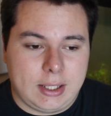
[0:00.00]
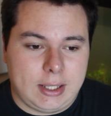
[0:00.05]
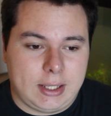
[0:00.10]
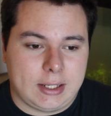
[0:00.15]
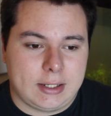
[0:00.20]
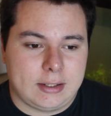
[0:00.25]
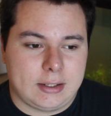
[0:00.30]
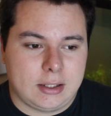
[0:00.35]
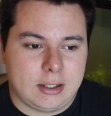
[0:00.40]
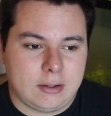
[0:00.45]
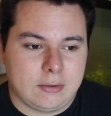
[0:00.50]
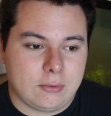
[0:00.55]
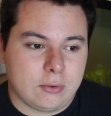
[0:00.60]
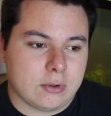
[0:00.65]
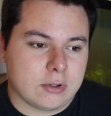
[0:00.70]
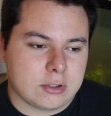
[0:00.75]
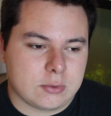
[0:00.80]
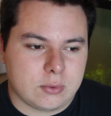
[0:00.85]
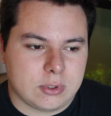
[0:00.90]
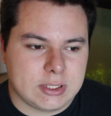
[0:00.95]
And uh, of
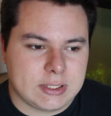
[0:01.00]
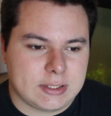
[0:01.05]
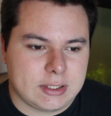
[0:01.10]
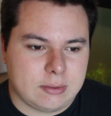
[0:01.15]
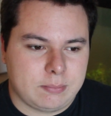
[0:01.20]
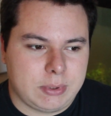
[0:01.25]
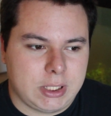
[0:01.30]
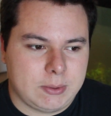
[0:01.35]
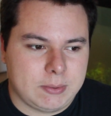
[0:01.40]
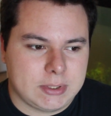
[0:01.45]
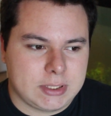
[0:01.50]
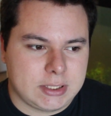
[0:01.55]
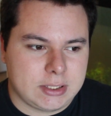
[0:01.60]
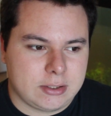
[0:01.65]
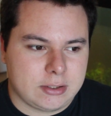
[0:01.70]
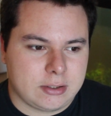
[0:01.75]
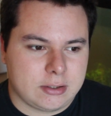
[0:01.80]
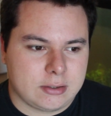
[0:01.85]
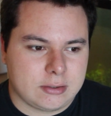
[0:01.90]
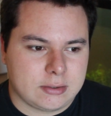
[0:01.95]
course, once the baby
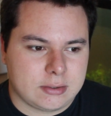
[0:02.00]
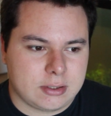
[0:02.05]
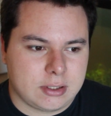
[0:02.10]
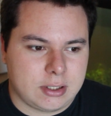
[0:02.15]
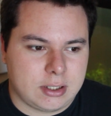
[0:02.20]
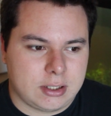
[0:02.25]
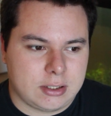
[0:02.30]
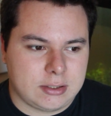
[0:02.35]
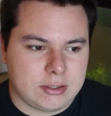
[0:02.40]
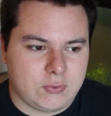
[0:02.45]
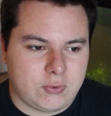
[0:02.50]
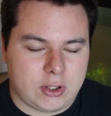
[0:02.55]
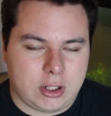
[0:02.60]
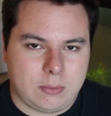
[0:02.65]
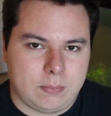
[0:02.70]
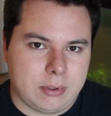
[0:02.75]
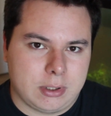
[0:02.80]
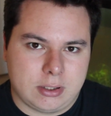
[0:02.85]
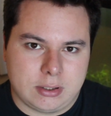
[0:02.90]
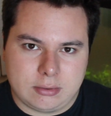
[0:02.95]
tears uh,
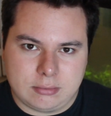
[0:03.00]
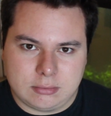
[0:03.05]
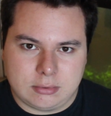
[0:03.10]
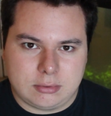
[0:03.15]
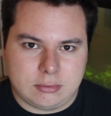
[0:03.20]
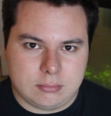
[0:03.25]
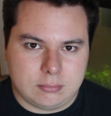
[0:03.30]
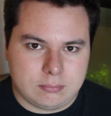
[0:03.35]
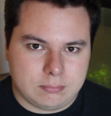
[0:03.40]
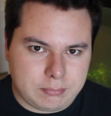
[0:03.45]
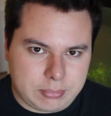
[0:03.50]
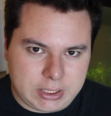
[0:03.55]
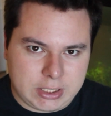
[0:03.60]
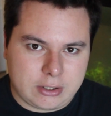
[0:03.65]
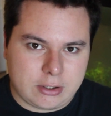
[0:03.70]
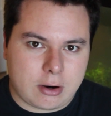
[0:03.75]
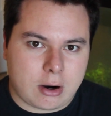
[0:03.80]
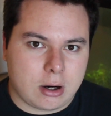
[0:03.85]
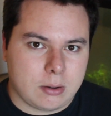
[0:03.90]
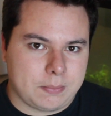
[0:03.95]
develop a
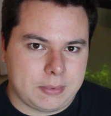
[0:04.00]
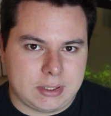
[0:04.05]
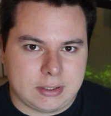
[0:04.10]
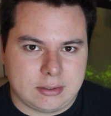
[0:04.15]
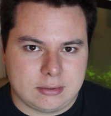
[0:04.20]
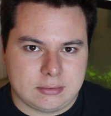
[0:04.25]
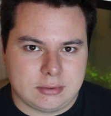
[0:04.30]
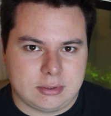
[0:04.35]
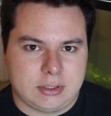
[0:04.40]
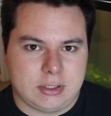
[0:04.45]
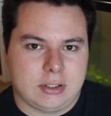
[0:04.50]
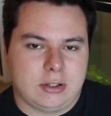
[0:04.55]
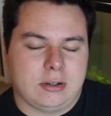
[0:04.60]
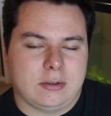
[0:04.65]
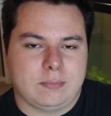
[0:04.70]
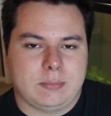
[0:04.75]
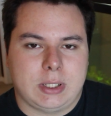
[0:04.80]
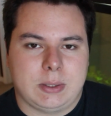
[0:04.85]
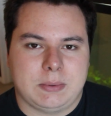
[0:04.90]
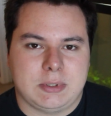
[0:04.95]
big carpet, you
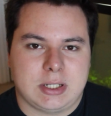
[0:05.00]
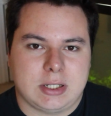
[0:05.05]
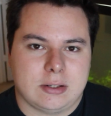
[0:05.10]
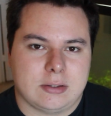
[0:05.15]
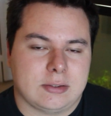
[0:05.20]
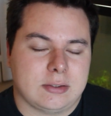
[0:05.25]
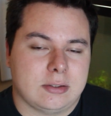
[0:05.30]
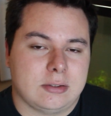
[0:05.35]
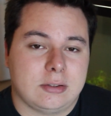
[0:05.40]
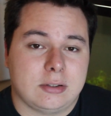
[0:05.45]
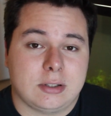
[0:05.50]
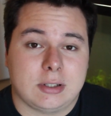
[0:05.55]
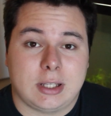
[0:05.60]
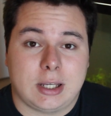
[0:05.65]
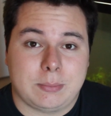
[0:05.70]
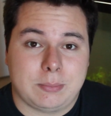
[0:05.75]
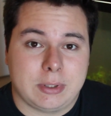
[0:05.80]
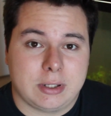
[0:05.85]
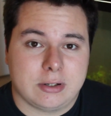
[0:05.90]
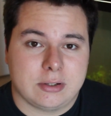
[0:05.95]
know, baby chairs. It'll look a
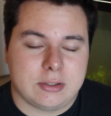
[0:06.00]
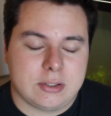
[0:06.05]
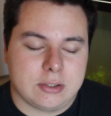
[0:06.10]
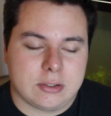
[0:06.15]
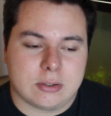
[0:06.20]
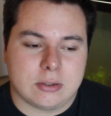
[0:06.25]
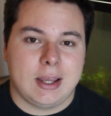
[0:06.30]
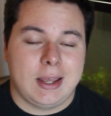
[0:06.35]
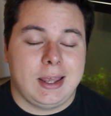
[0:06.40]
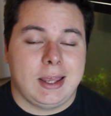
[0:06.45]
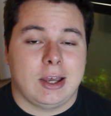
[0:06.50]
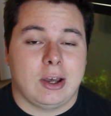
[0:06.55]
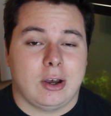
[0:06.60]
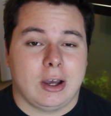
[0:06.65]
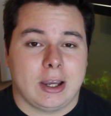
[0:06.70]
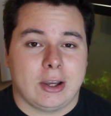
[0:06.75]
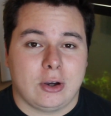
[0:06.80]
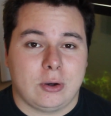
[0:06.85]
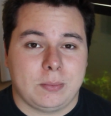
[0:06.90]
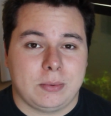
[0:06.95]
lot better too.
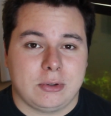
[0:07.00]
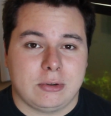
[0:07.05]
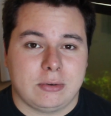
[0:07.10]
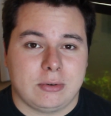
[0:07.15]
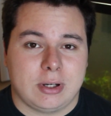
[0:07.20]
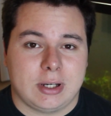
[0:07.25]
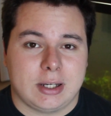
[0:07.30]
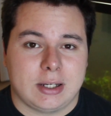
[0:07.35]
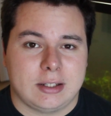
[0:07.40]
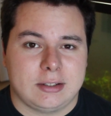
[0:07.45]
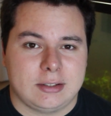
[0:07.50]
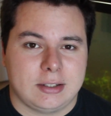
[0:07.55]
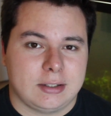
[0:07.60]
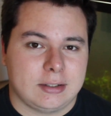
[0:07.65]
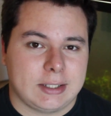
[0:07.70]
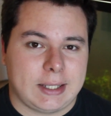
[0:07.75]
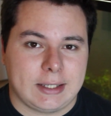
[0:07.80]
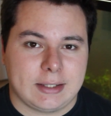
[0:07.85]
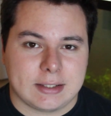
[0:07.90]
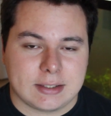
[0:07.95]
I hope you uh,
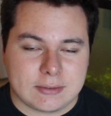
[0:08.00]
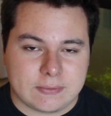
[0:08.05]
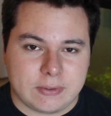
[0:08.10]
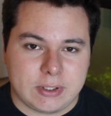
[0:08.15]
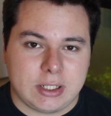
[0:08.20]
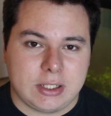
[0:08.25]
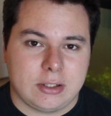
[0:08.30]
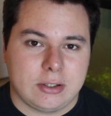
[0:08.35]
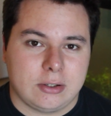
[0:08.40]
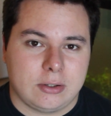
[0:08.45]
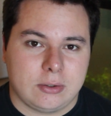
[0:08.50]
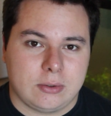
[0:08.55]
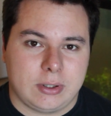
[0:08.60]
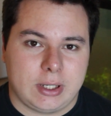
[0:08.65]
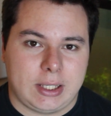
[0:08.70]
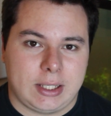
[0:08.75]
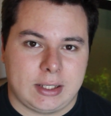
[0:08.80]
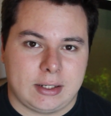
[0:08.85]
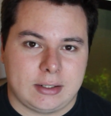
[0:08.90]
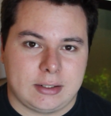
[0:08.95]
like this video
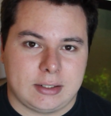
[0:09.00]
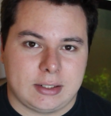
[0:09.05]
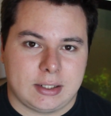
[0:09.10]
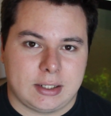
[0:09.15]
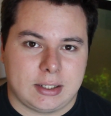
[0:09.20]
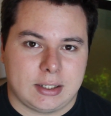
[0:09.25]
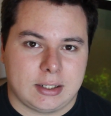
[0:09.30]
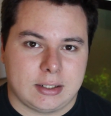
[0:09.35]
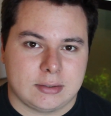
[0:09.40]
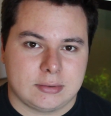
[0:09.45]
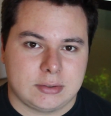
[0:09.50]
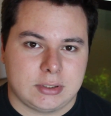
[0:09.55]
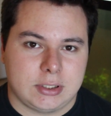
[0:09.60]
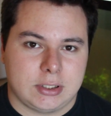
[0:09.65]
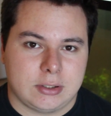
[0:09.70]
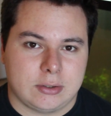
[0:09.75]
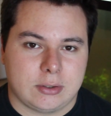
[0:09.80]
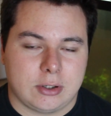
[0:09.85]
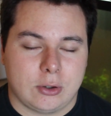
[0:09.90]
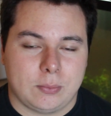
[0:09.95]
and, uh, you
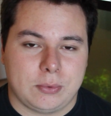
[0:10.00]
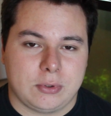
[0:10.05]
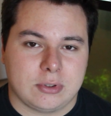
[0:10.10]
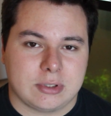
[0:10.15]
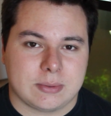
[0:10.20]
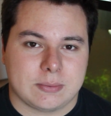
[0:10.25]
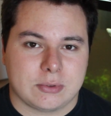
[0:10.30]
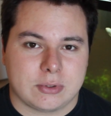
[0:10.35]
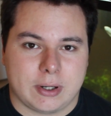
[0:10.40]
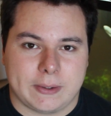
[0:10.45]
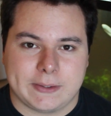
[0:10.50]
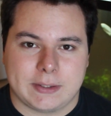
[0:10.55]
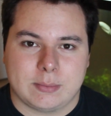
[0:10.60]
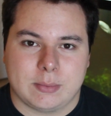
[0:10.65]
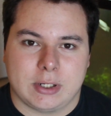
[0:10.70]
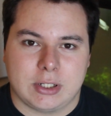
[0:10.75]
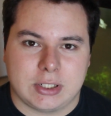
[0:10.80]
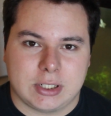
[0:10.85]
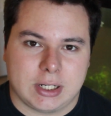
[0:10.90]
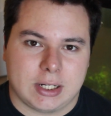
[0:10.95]
know, I hope you subscribe to
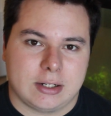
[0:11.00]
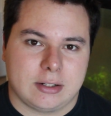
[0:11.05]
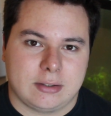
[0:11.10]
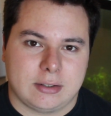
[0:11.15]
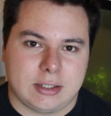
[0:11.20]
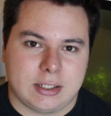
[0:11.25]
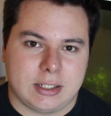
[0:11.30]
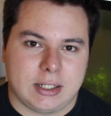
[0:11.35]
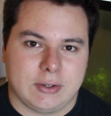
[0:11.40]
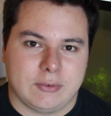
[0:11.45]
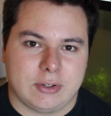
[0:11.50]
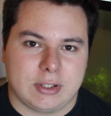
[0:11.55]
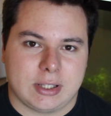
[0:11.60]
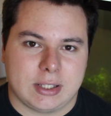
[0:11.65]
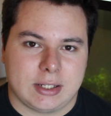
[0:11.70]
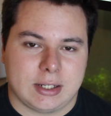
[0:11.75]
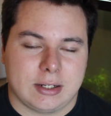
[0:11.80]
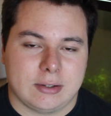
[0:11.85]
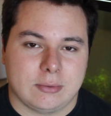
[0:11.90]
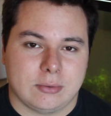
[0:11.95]
my channel and
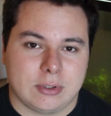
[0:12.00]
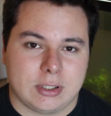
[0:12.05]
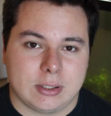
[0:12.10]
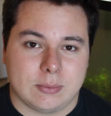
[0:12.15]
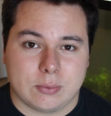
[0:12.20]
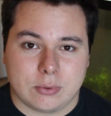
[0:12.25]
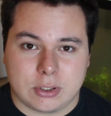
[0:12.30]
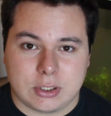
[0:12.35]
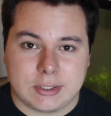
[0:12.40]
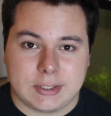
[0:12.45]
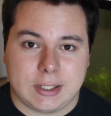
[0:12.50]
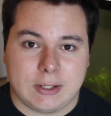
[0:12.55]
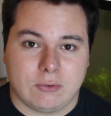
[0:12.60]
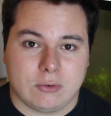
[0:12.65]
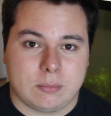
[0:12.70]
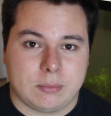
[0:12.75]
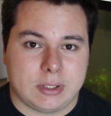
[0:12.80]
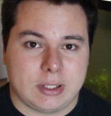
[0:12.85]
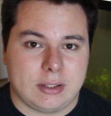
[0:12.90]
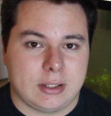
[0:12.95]
everything. I really appreciate
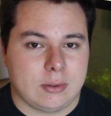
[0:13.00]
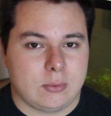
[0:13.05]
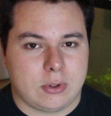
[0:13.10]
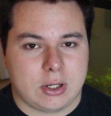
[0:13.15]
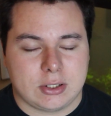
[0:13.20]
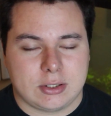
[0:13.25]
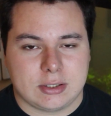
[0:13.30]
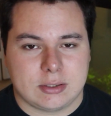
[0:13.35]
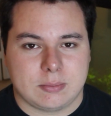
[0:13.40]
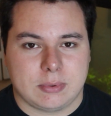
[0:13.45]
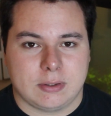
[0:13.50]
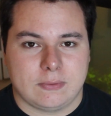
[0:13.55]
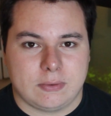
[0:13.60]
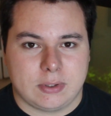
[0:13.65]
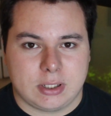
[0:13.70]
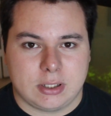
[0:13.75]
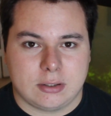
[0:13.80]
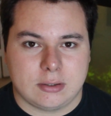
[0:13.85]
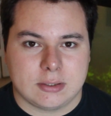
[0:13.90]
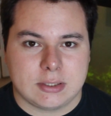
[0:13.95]
everybody that watches my
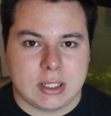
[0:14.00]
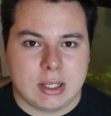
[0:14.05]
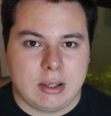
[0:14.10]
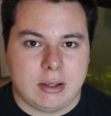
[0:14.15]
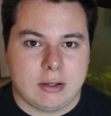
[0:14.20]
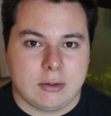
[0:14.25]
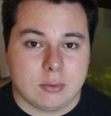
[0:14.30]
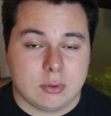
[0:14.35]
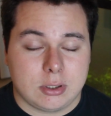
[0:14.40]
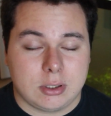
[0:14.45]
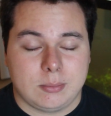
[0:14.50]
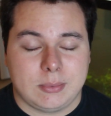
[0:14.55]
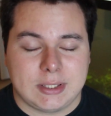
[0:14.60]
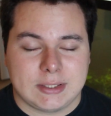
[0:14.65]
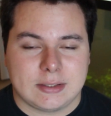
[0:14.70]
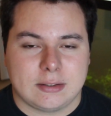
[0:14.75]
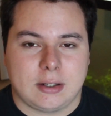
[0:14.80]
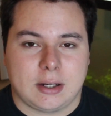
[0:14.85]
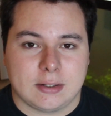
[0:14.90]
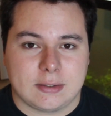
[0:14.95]
videos. It really
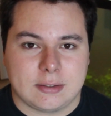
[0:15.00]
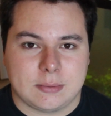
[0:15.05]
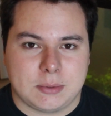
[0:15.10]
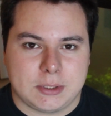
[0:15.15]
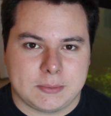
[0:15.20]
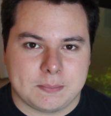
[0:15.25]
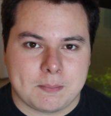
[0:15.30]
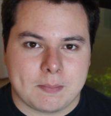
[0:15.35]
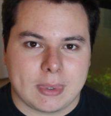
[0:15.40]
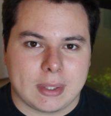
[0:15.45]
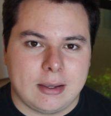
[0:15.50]
means a lot to me.